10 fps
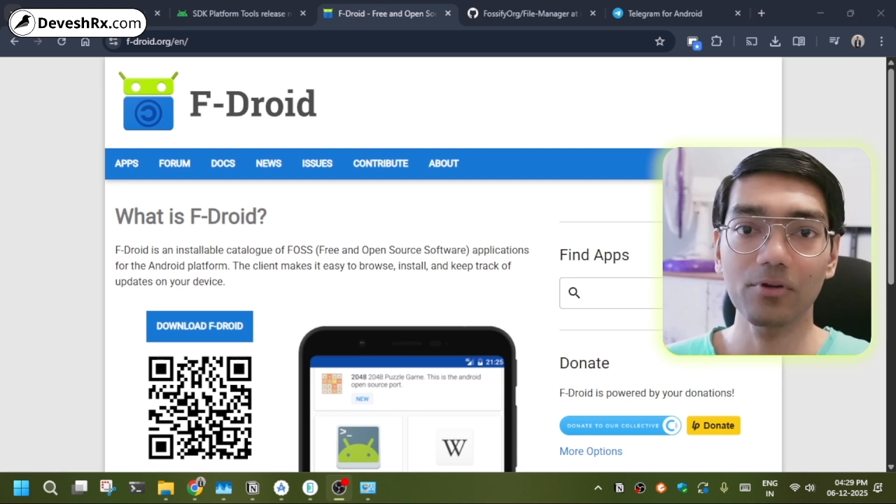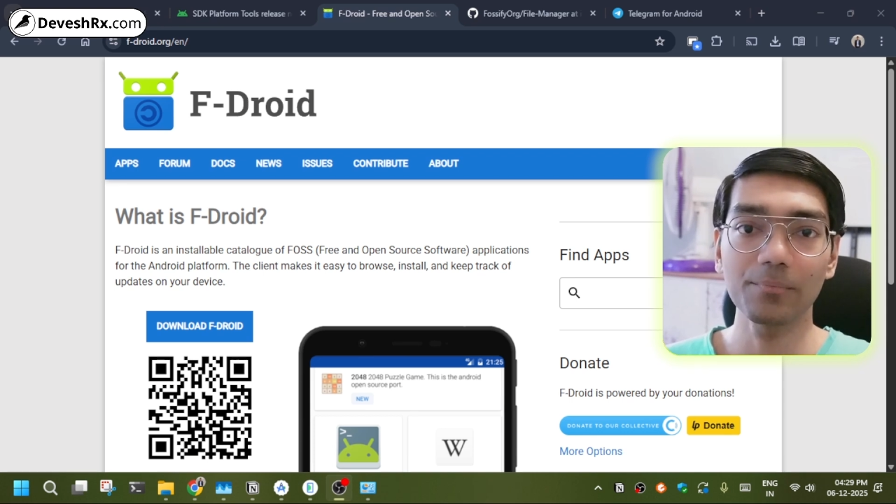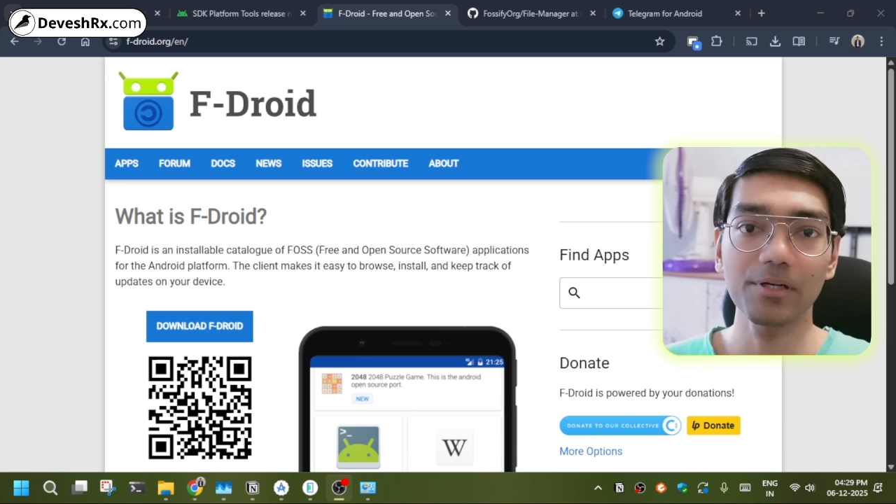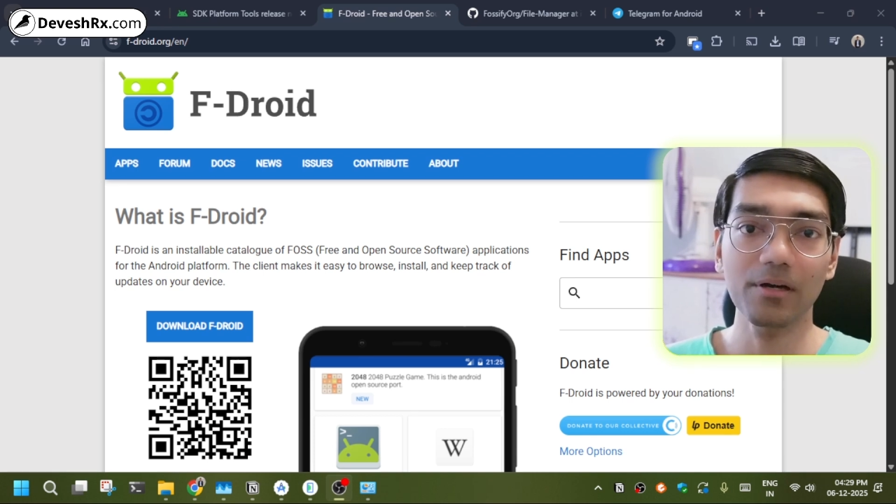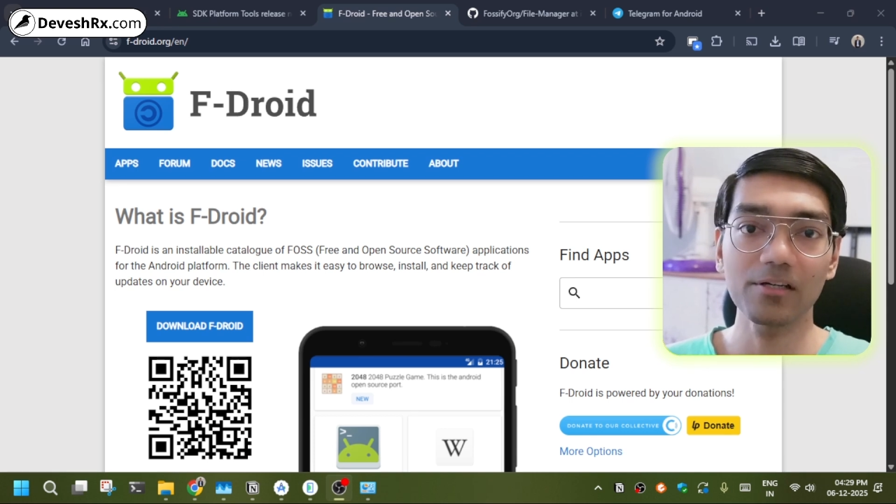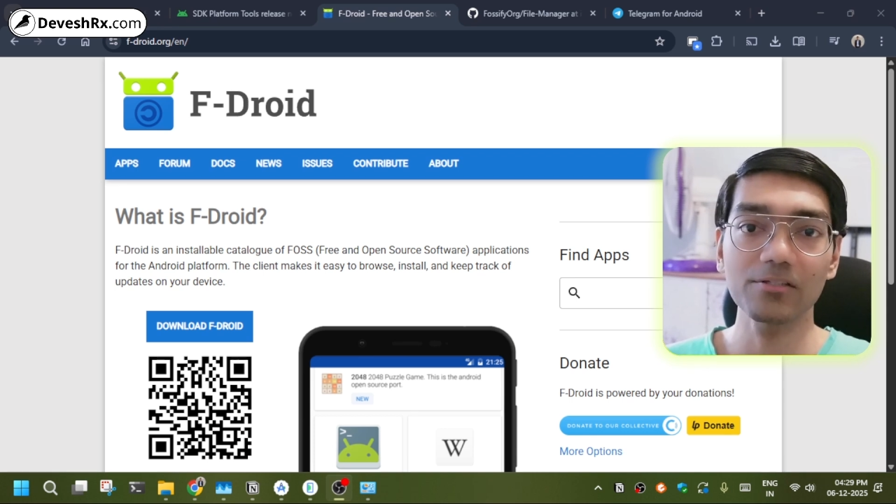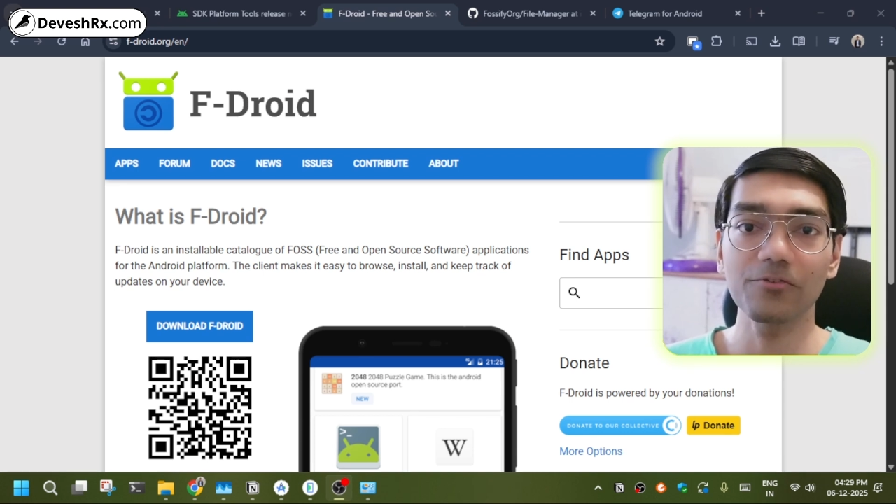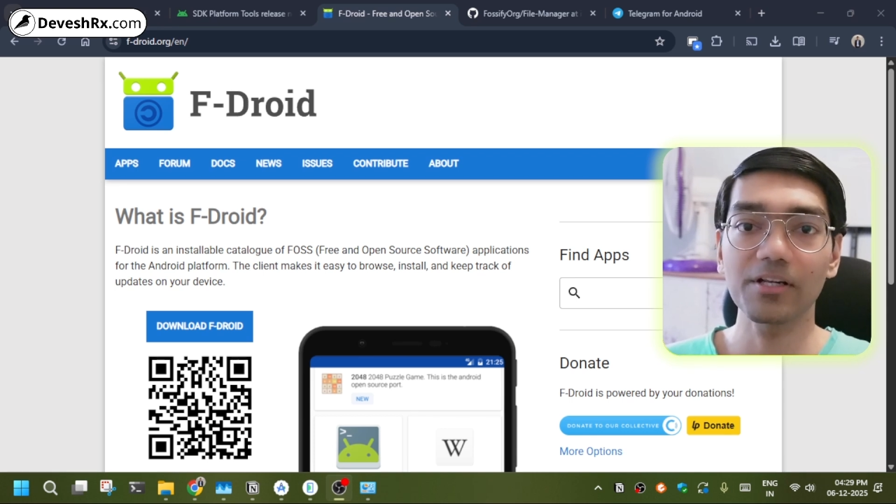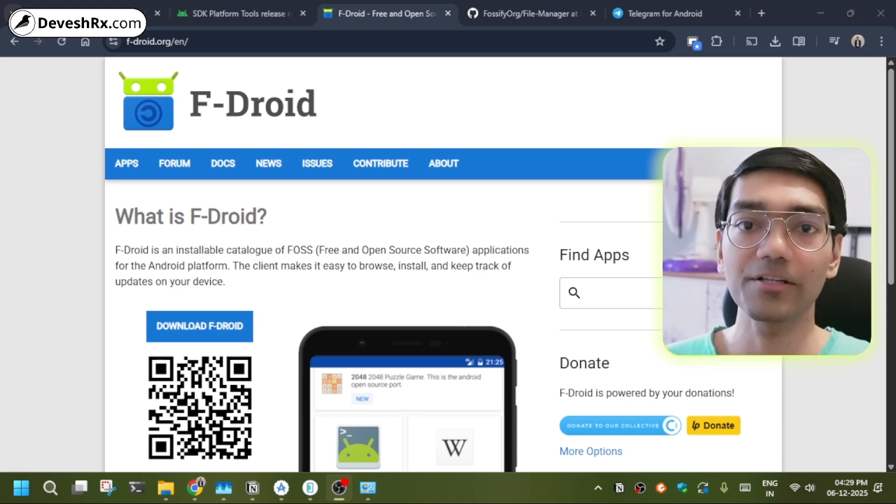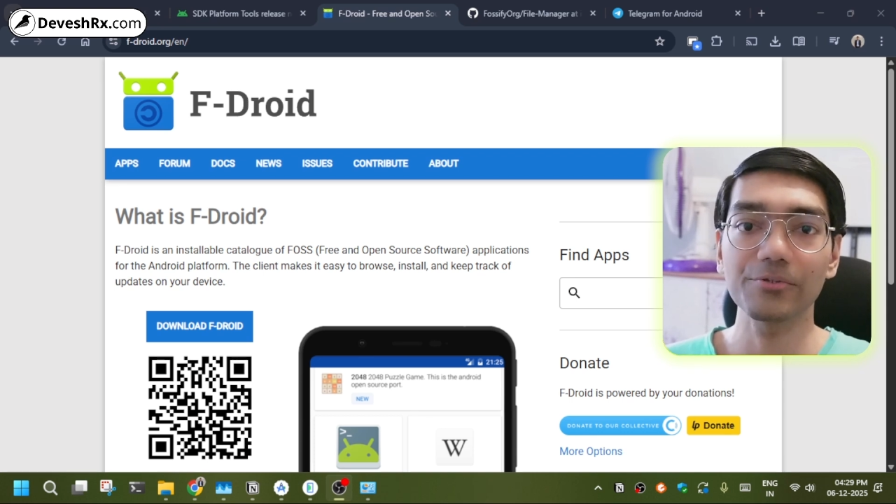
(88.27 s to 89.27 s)
from
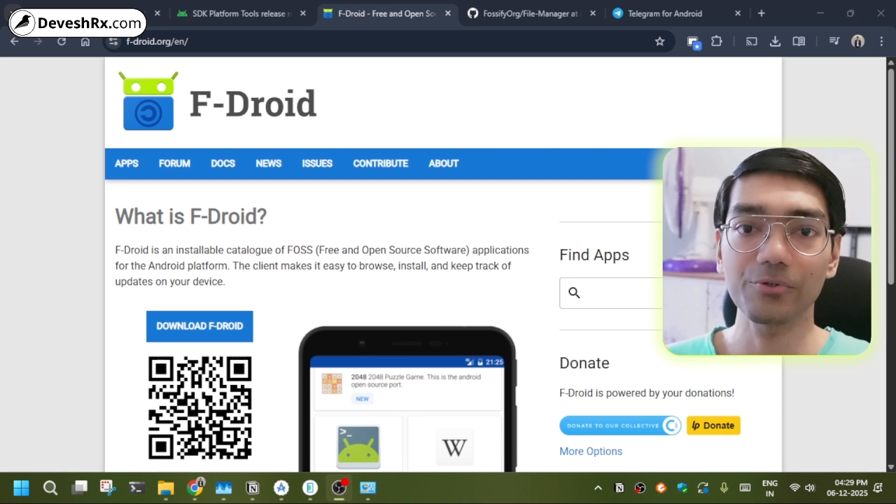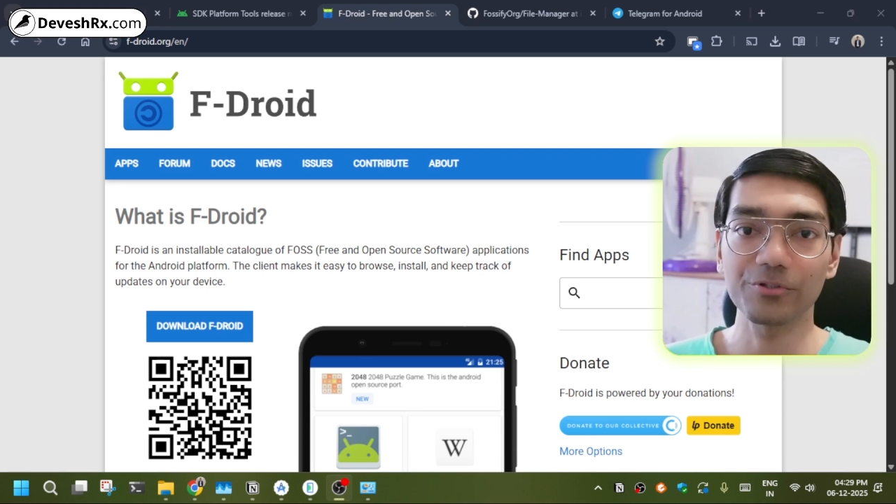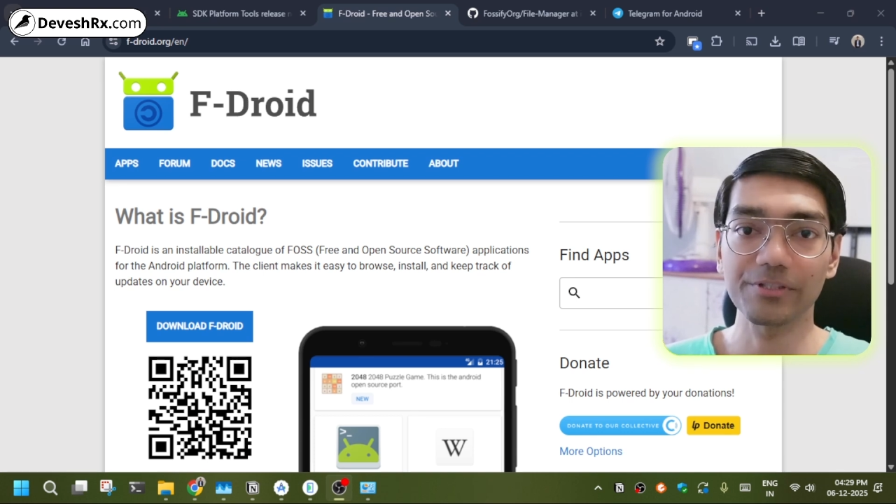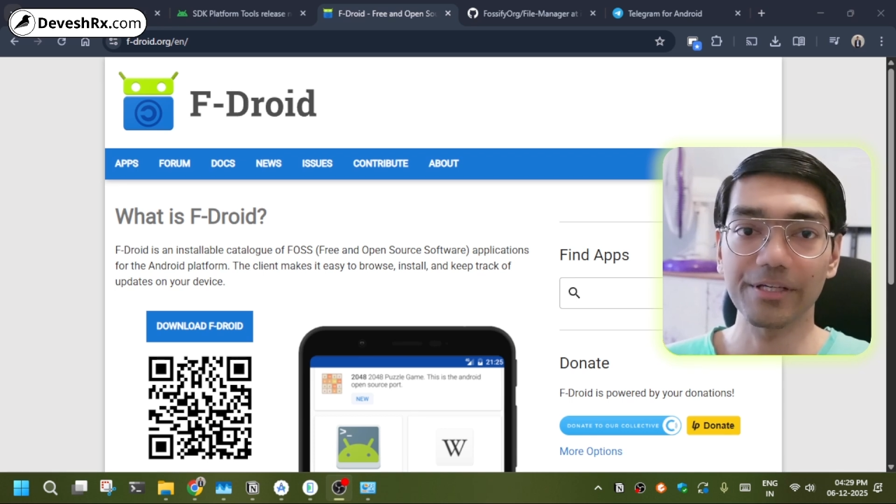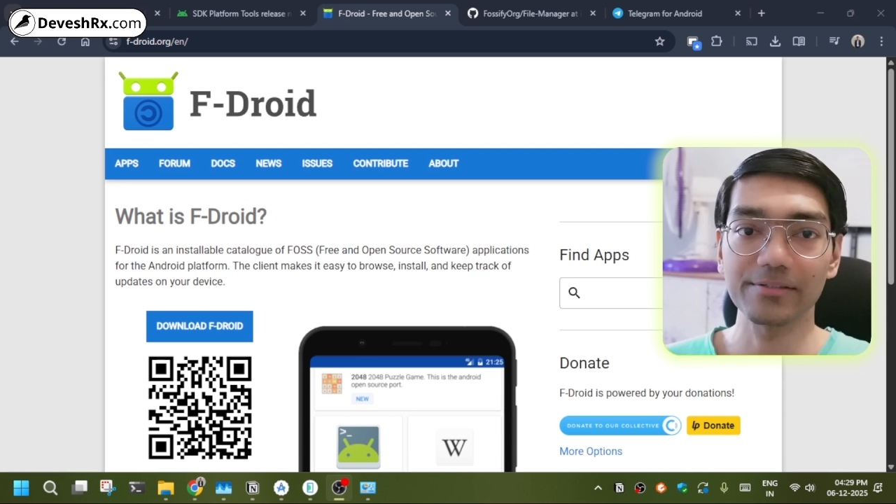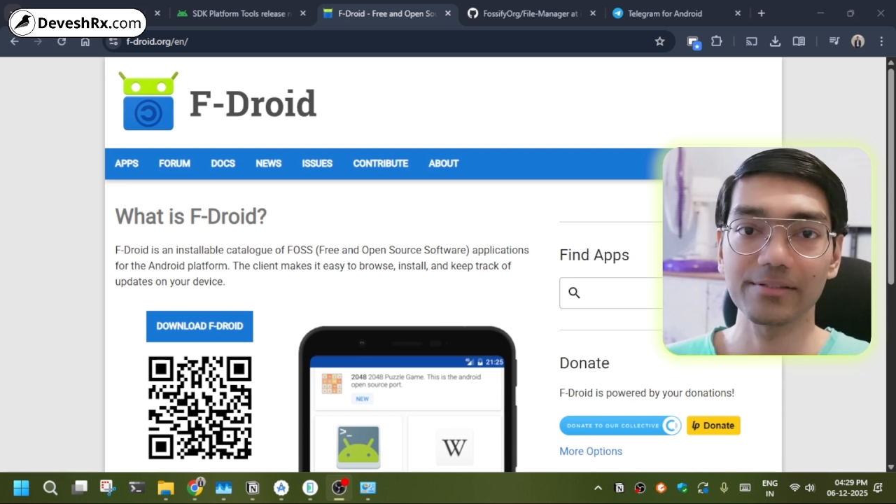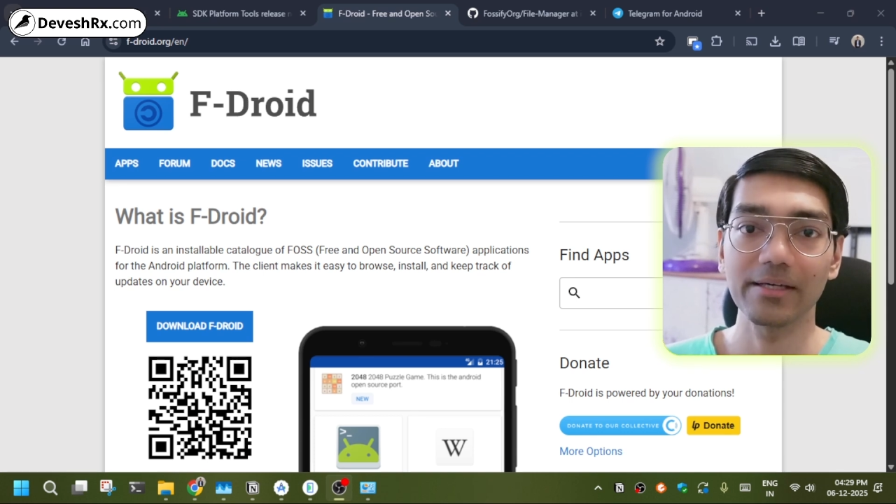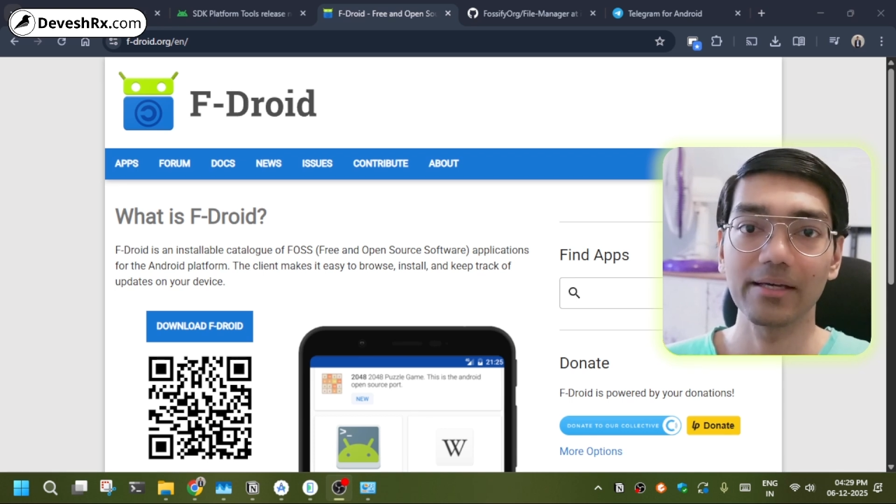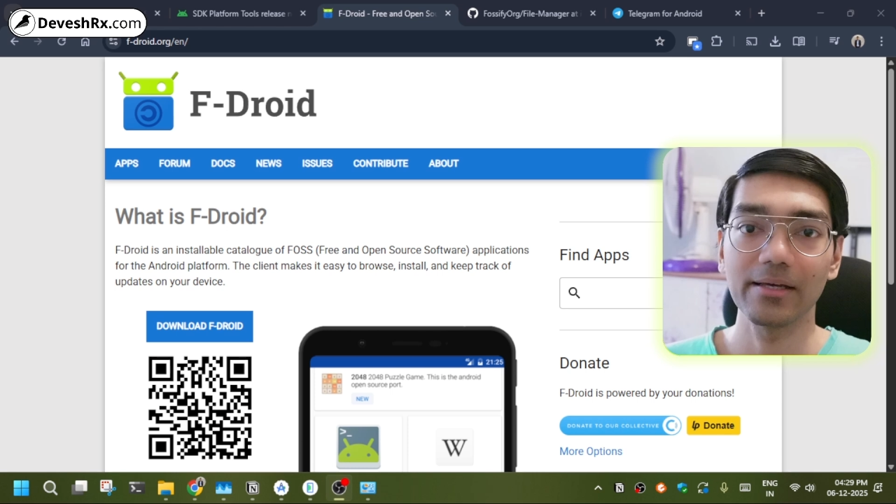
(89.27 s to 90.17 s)
trustworthy sources.